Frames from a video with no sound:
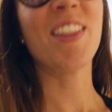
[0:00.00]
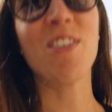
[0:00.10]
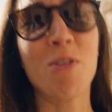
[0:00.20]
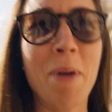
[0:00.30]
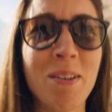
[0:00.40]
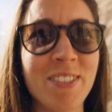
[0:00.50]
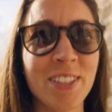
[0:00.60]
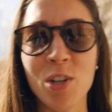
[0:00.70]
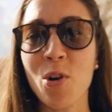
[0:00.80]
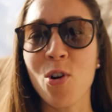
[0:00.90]
and there were about
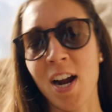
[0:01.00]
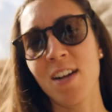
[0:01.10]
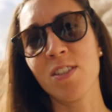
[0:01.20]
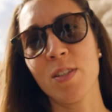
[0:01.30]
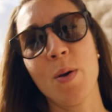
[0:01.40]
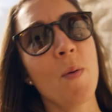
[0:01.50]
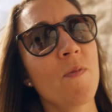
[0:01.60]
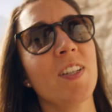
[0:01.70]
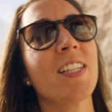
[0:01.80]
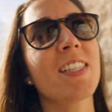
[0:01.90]
0 crowds, so
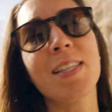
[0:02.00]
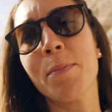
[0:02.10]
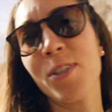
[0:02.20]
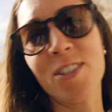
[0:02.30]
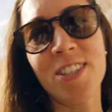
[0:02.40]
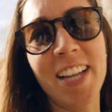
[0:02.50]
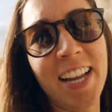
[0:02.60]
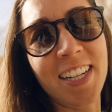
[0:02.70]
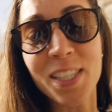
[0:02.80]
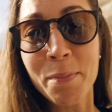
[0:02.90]
hopefully it's similar today,
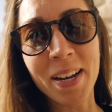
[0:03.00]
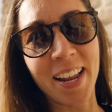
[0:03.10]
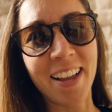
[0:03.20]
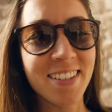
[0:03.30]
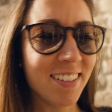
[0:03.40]
and it's a Monday.